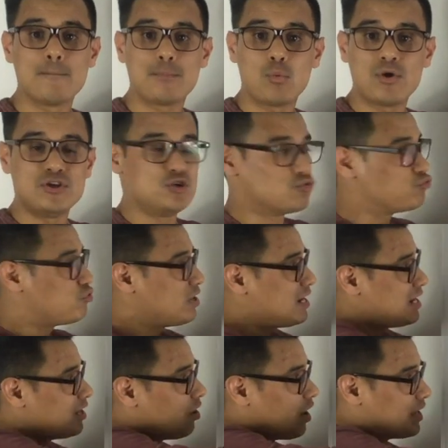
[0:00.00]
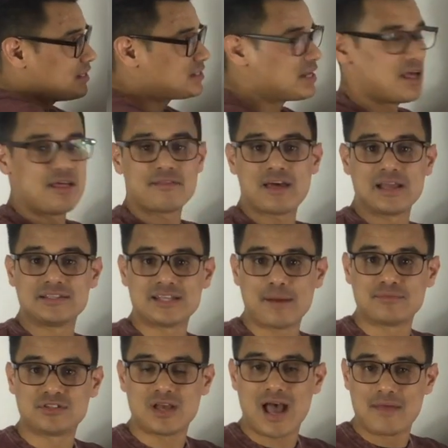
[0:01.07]
But when you realise that
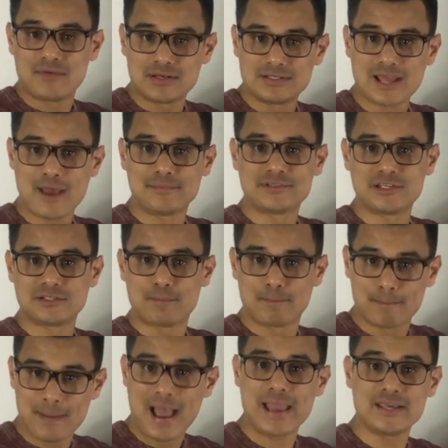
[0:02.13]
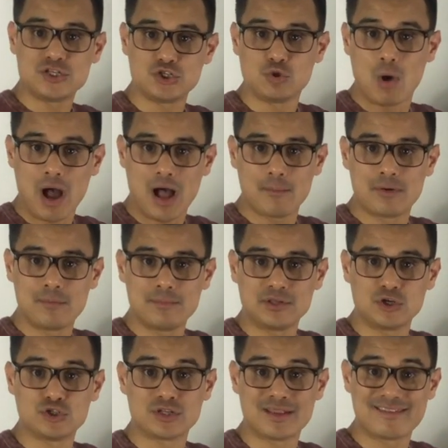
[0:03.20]
debtor, and the debtor pays you up
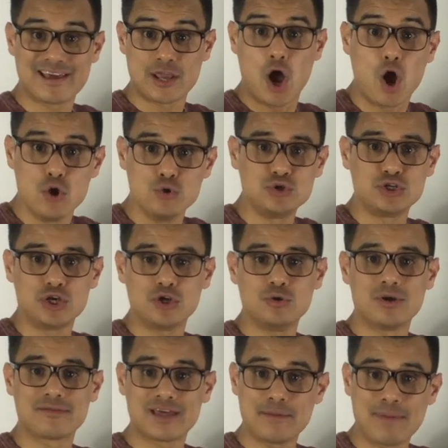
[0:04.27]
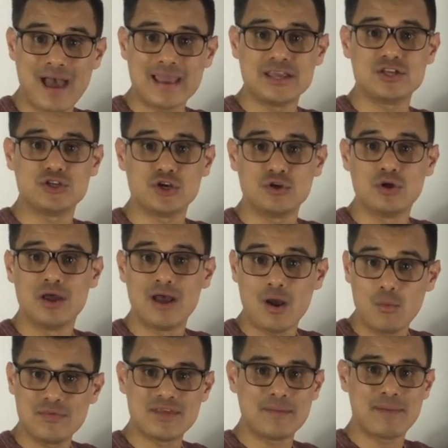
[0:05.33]
because they owed you, they paid you,
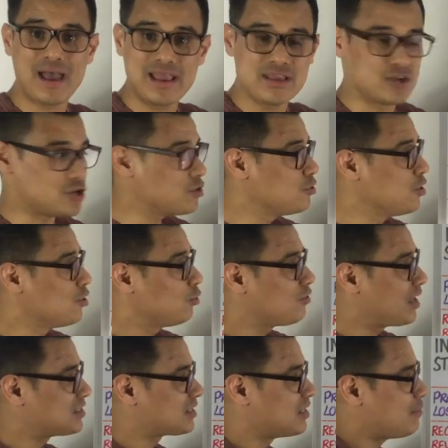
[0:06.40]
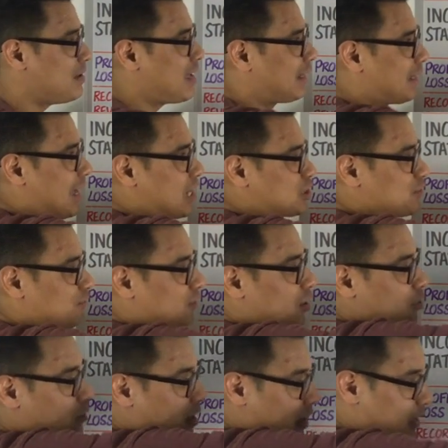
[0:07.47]
and when they pay you, well, that's going to be a cash
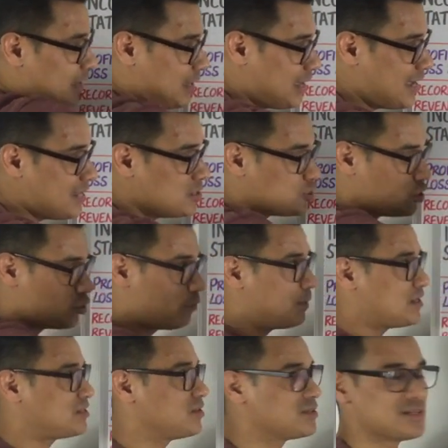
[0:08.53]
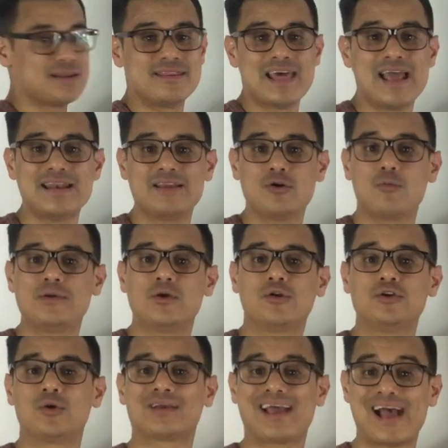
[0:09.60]
flow into your business, and then it will be
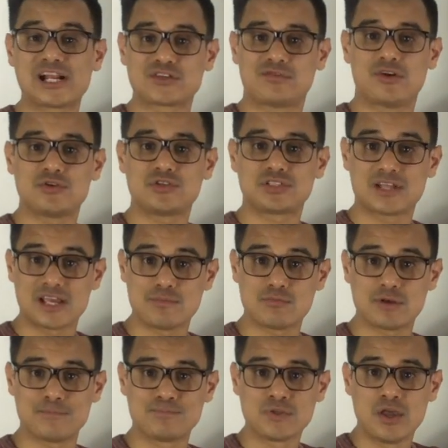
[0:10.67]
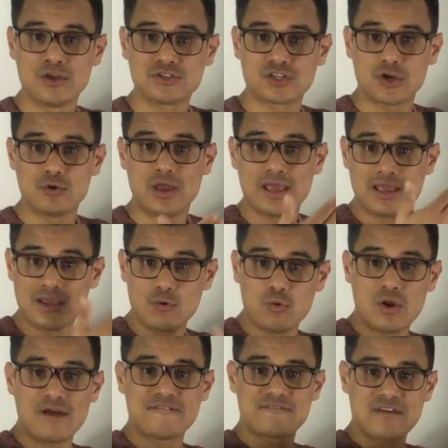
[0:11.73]
on your cash flow statement. So it
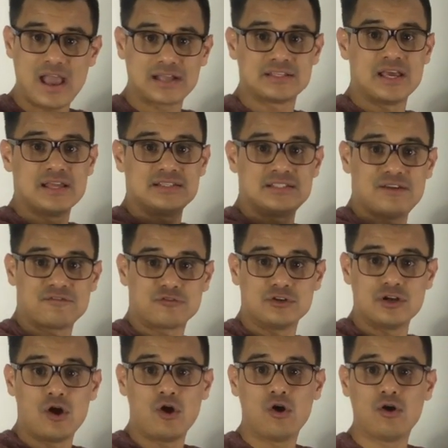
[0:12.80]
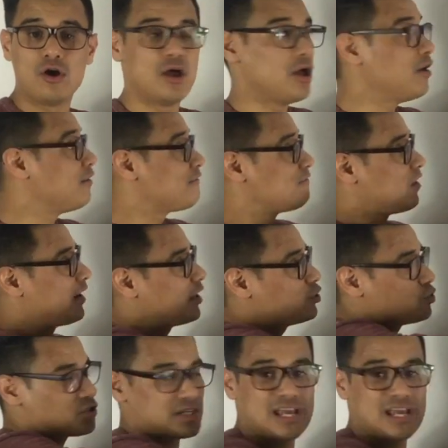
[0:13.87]
will affect different financial